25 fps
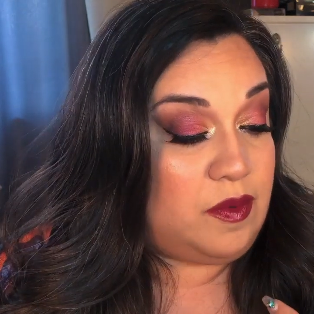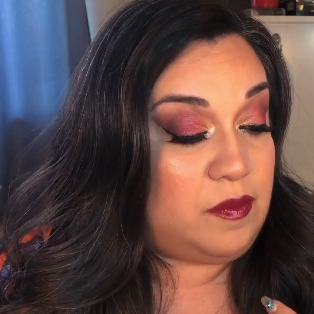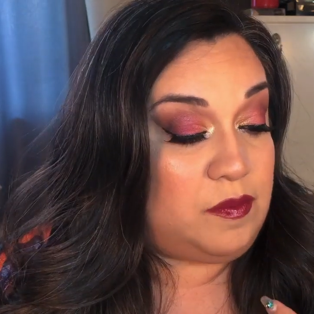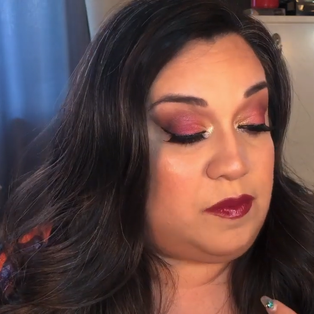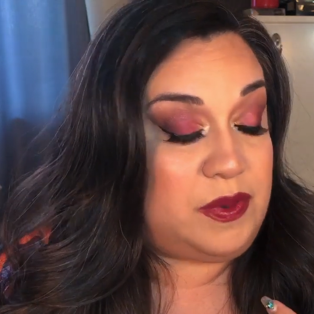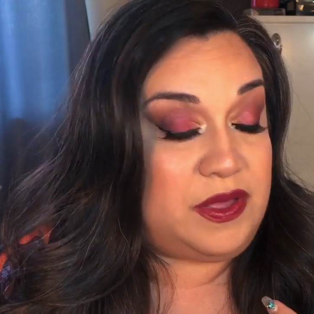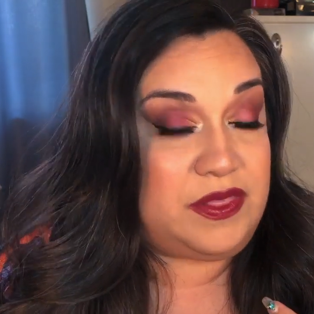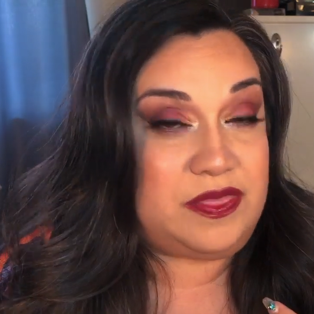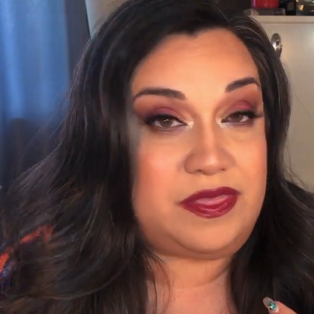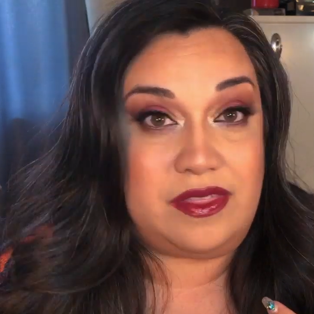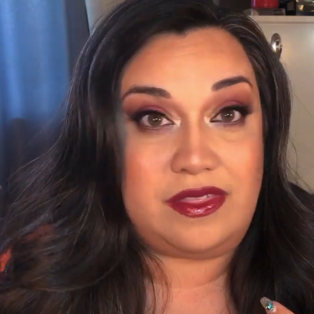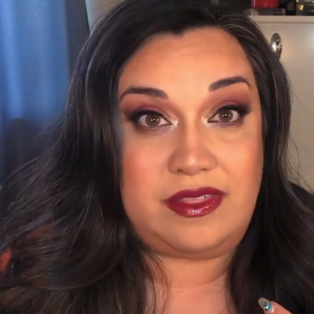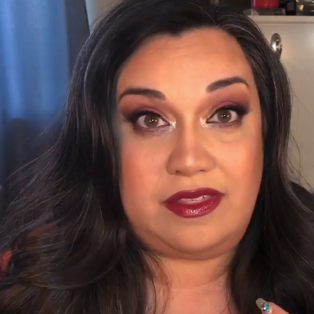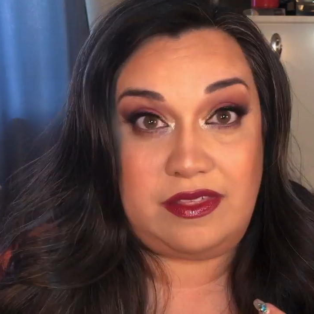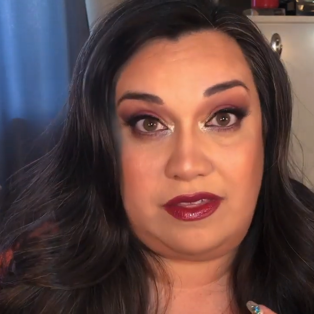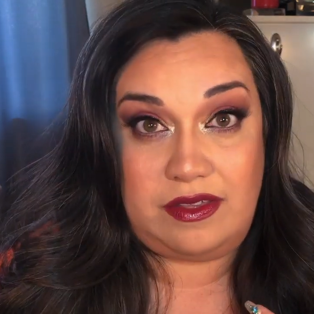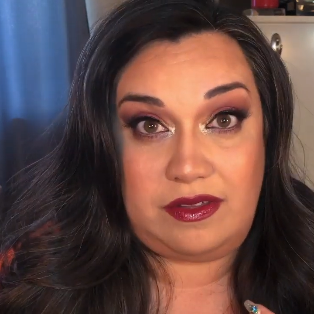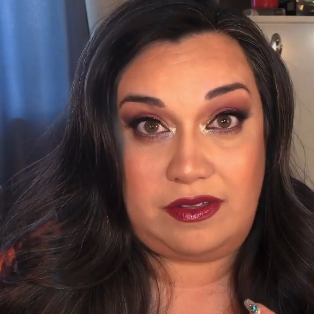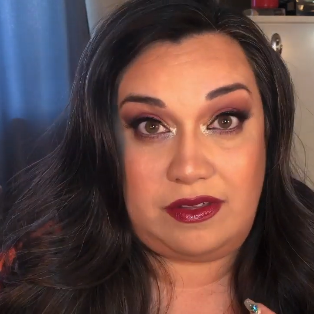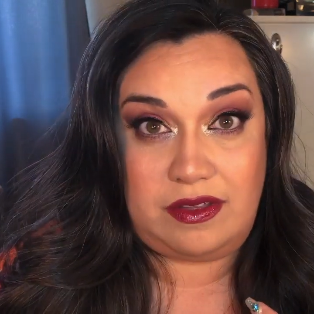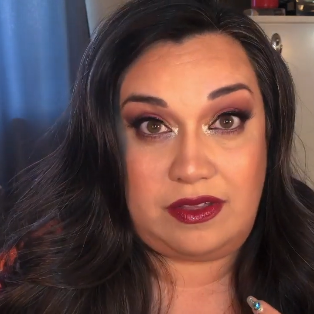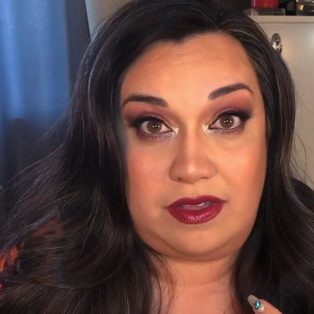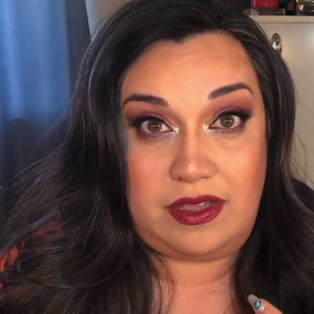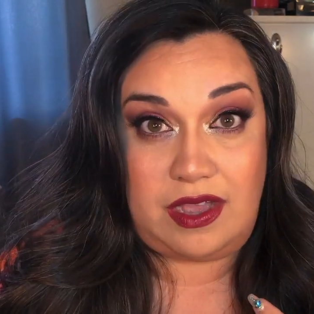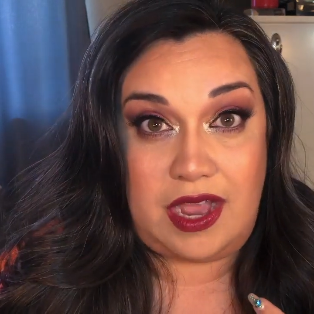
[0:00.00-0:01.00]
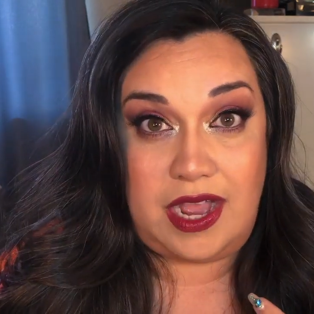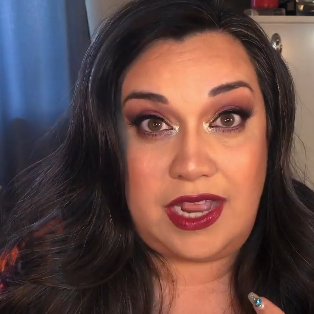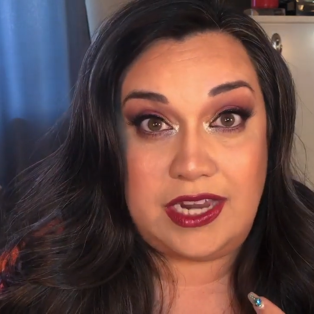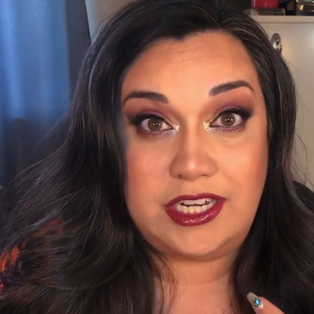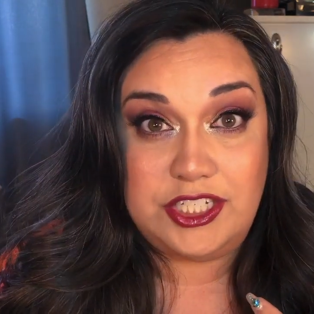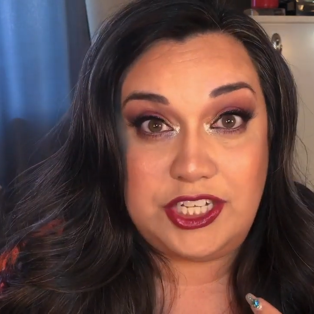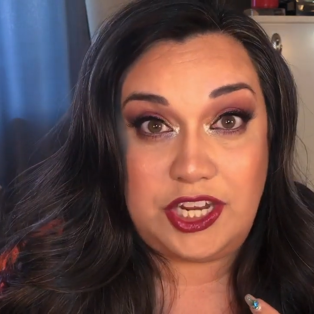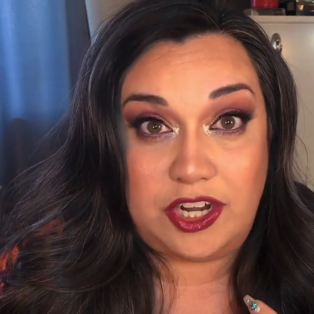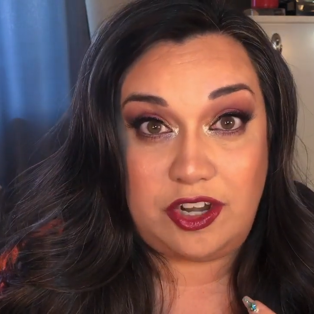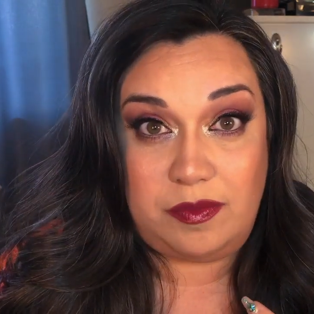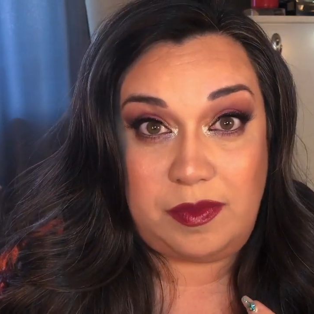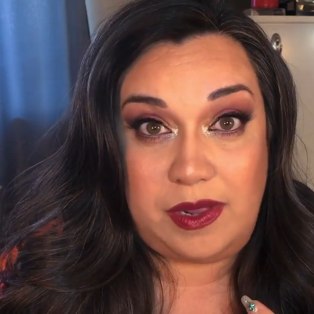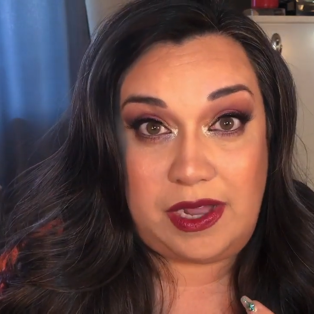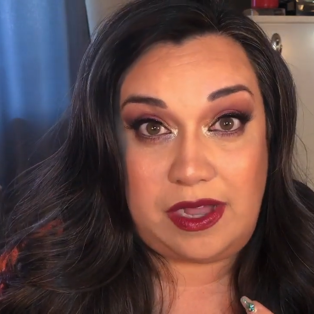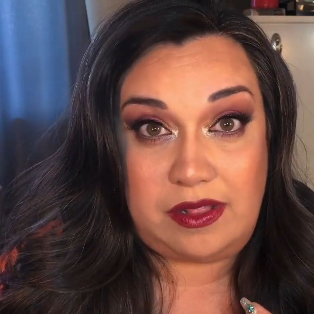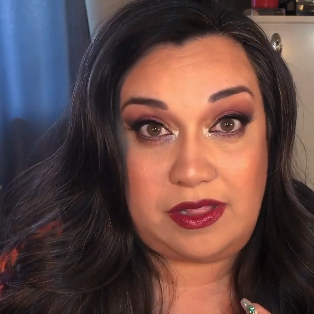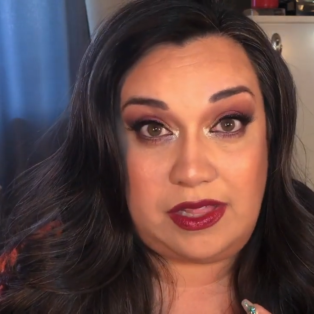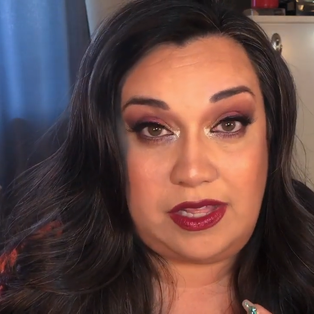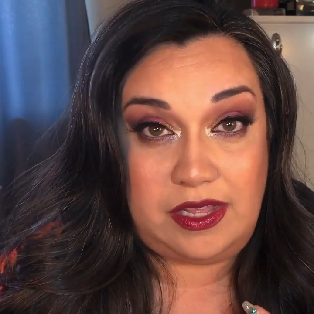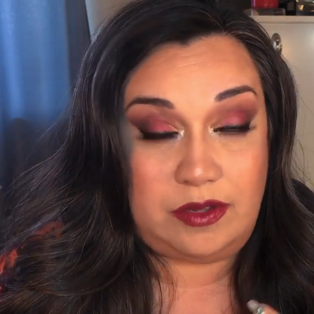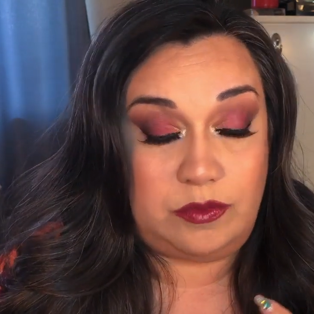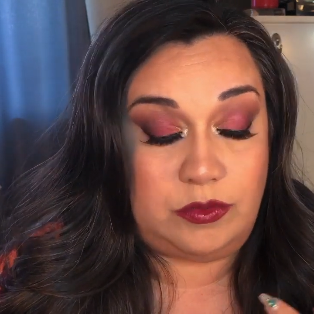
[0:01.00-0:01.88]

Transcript: But the eyeshadow palette,